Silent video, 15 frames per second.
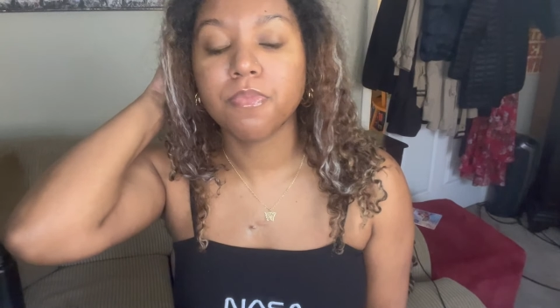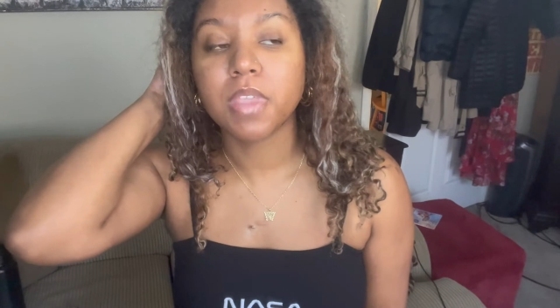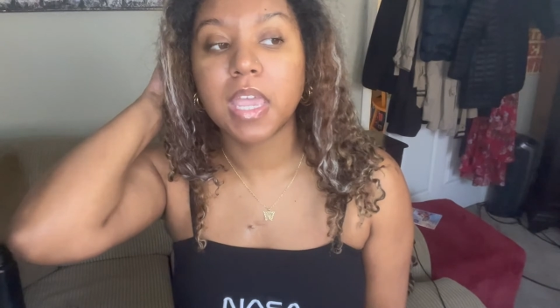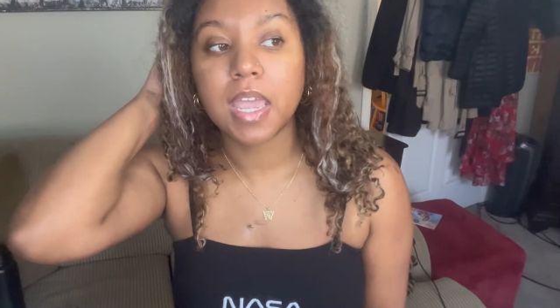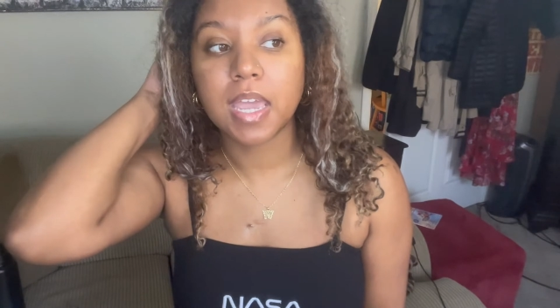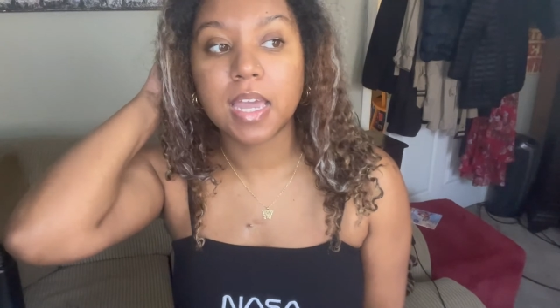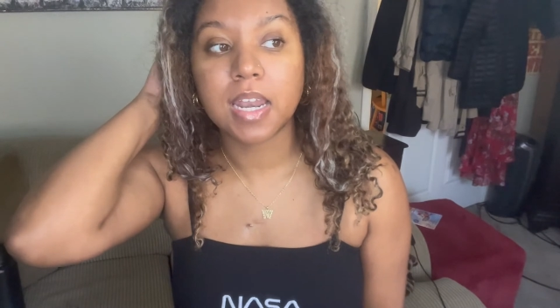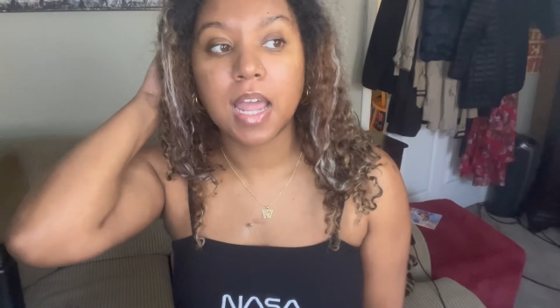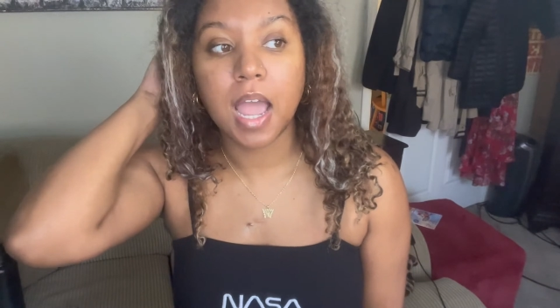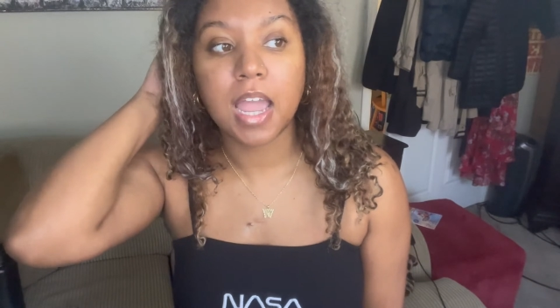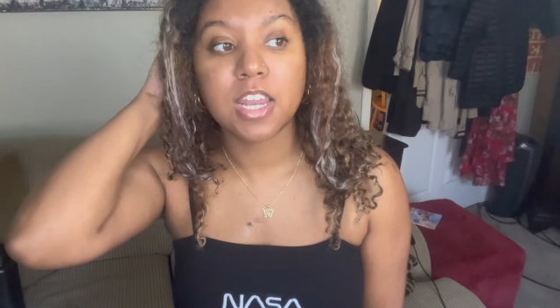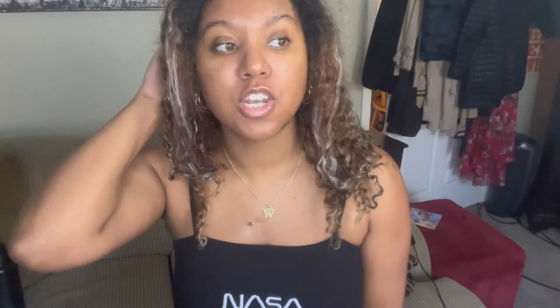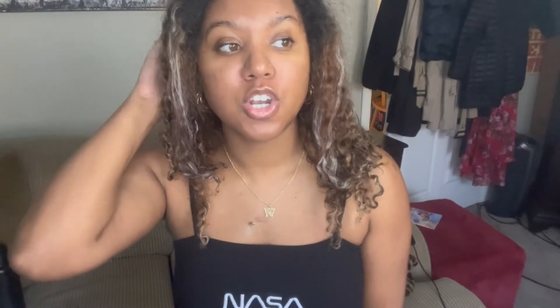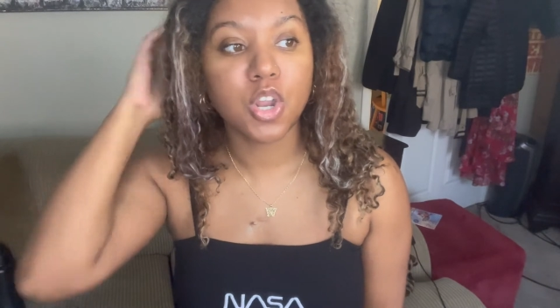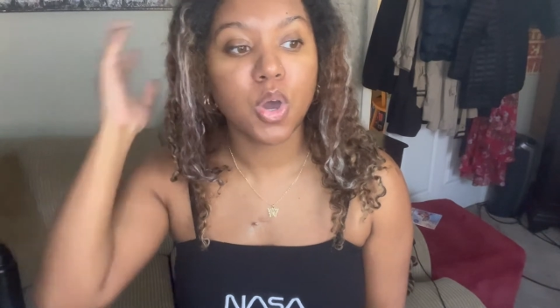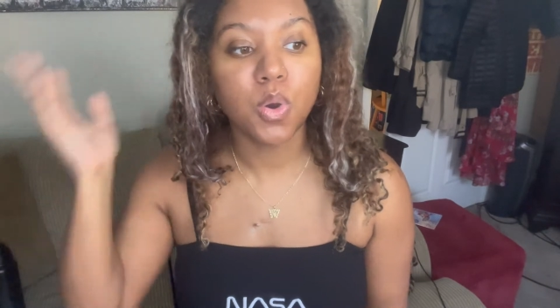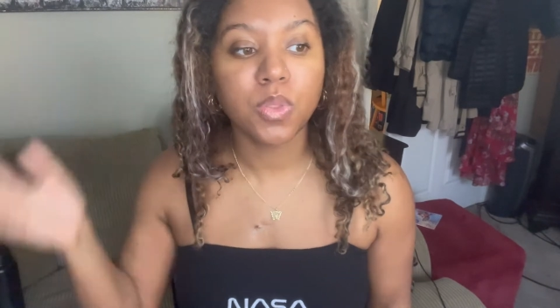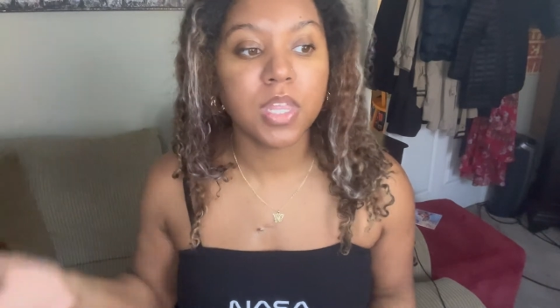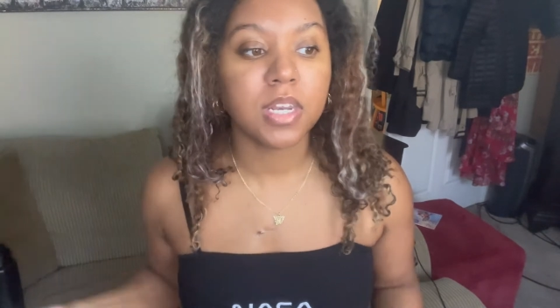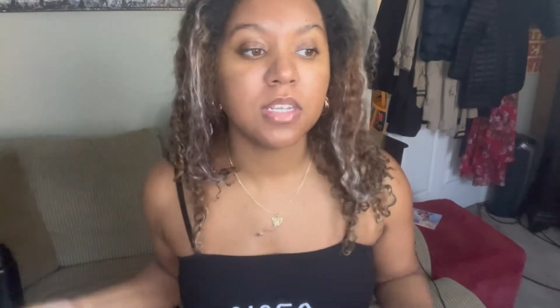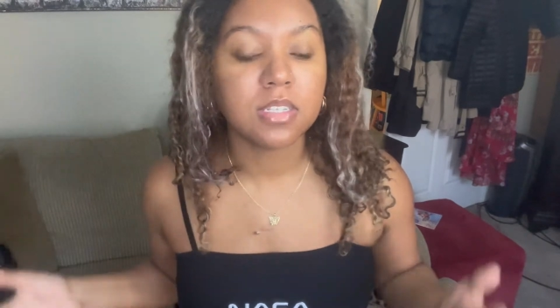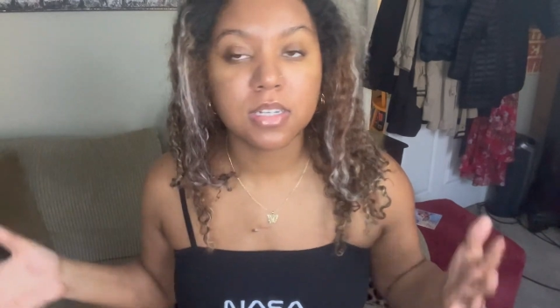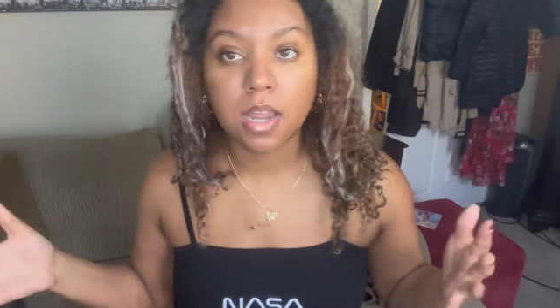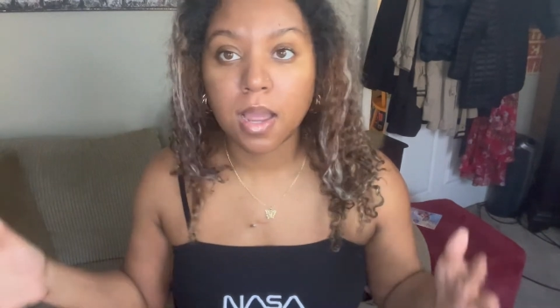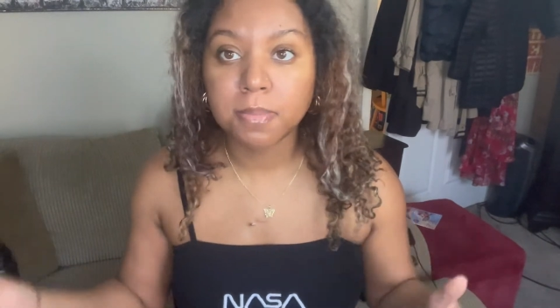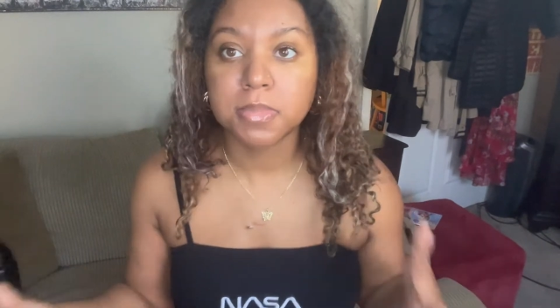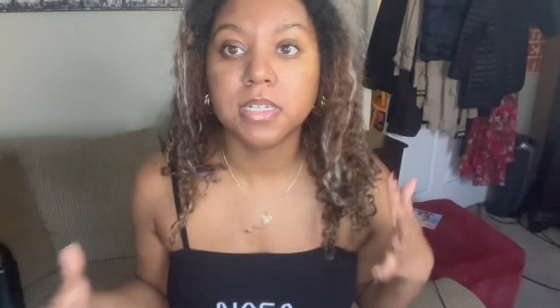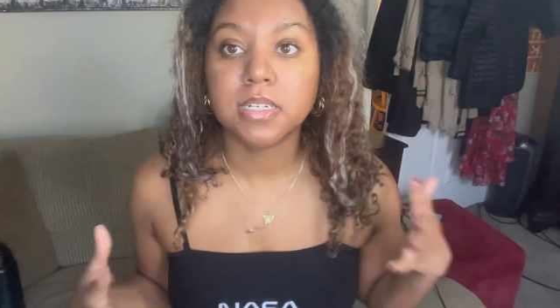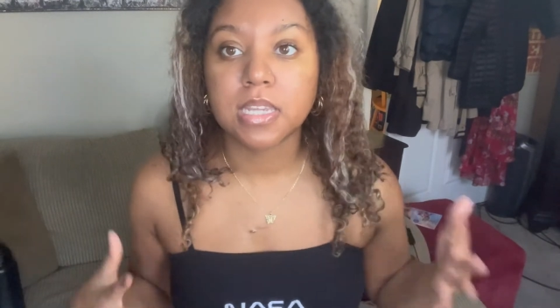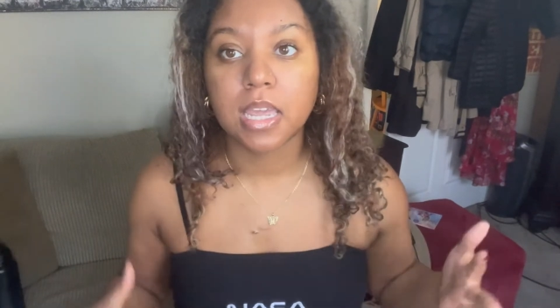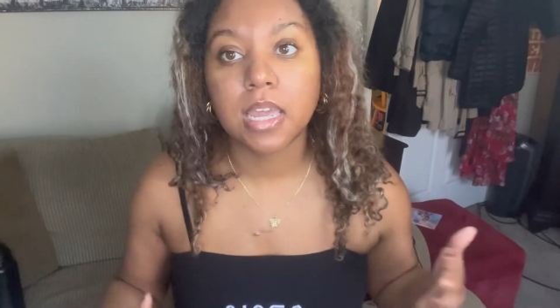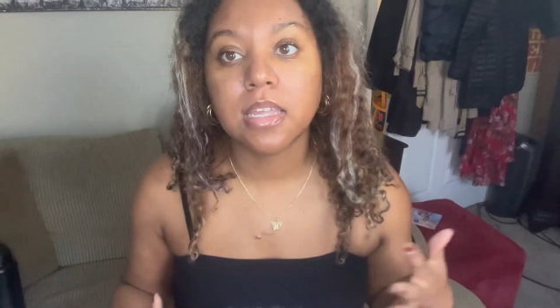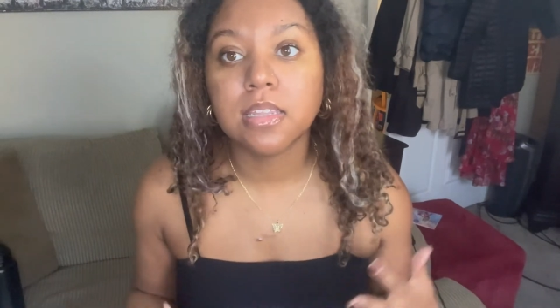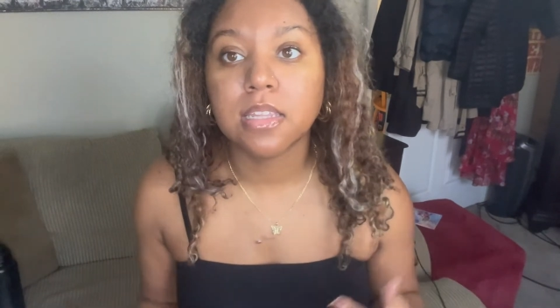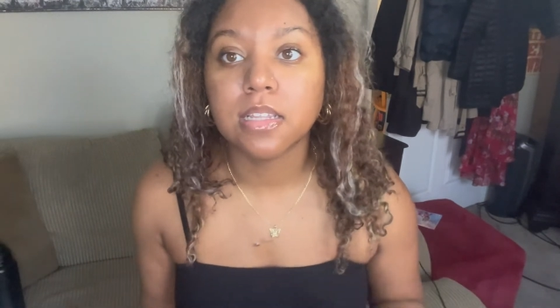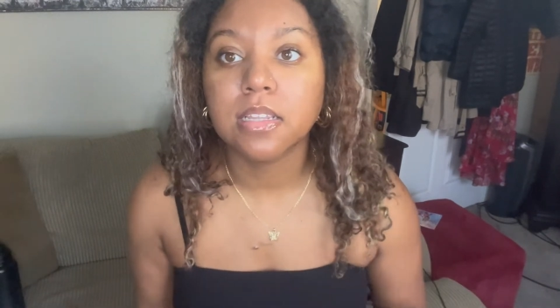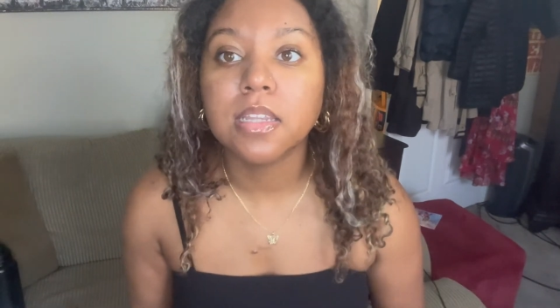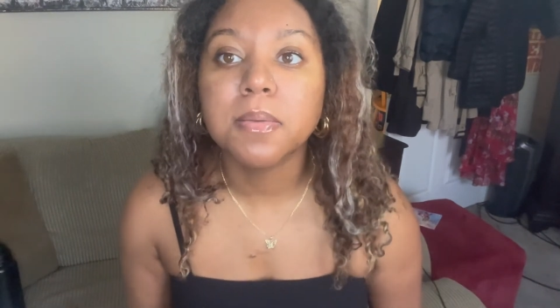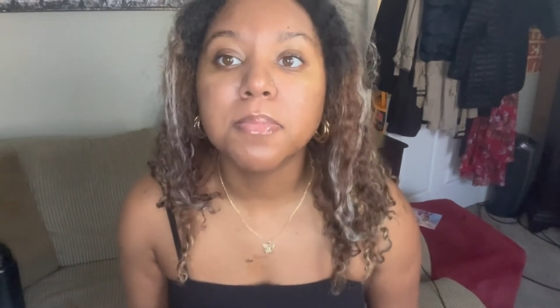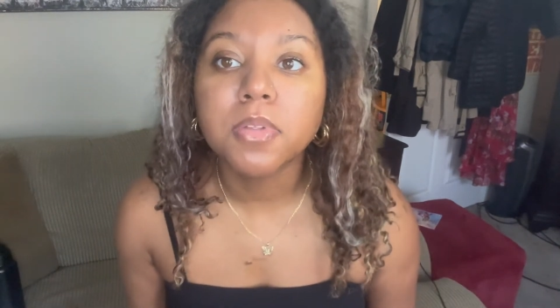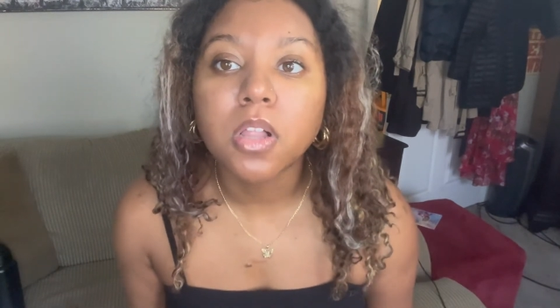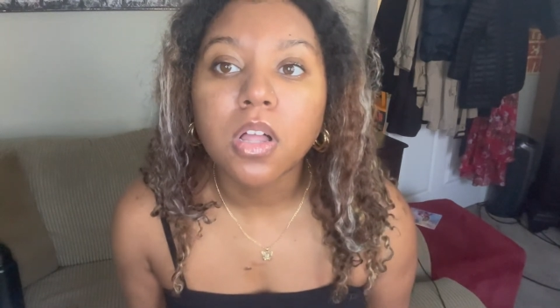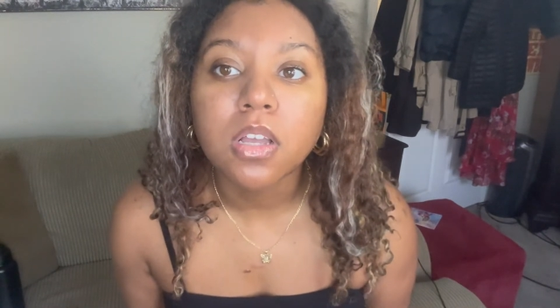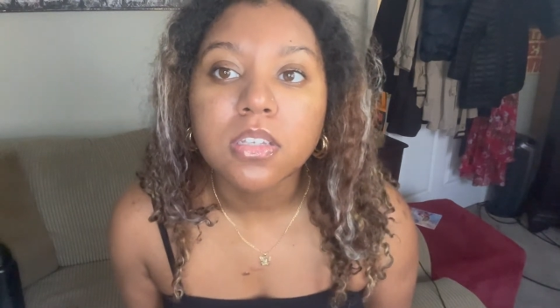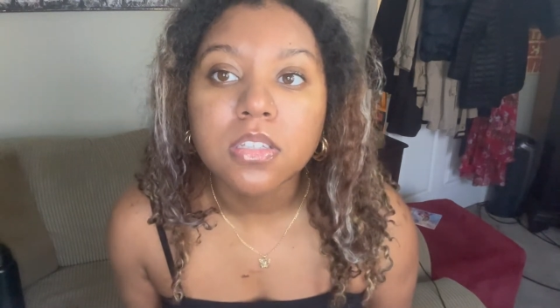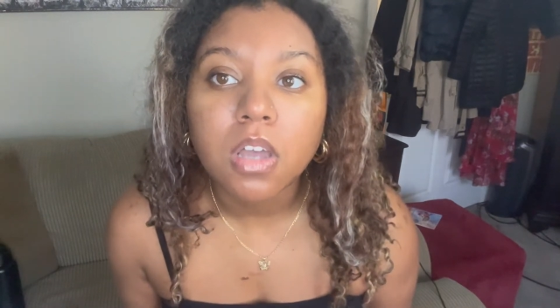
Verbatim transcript: And I know that it's time to take the lip gloss